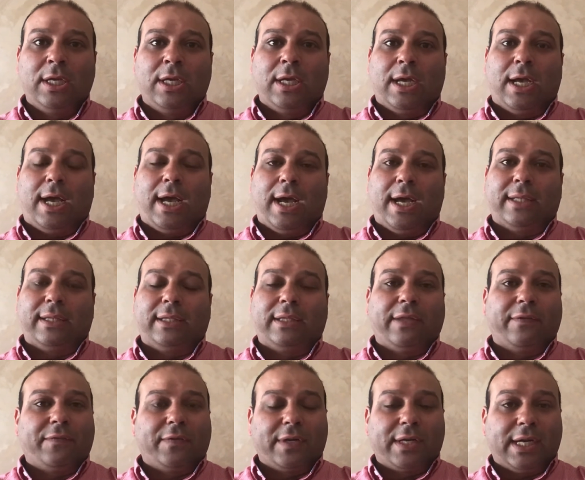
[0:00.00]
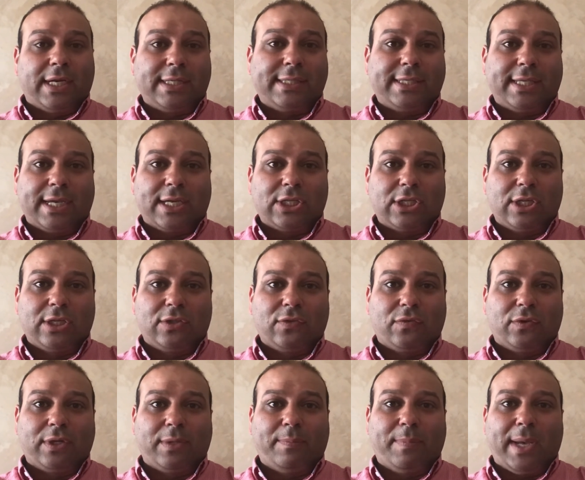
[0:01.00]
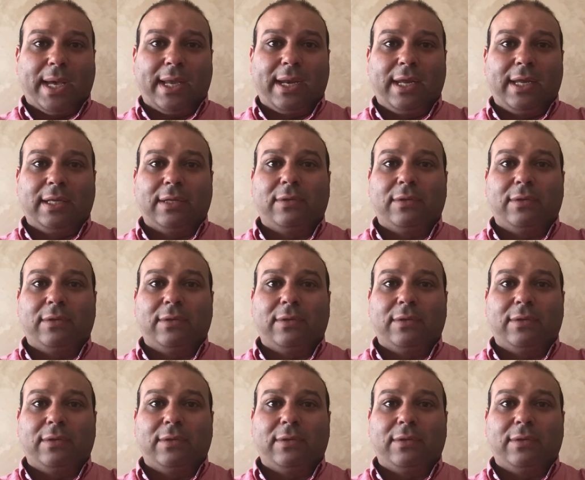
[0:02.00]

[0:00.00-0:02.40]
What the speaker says: the different cut sections for the body.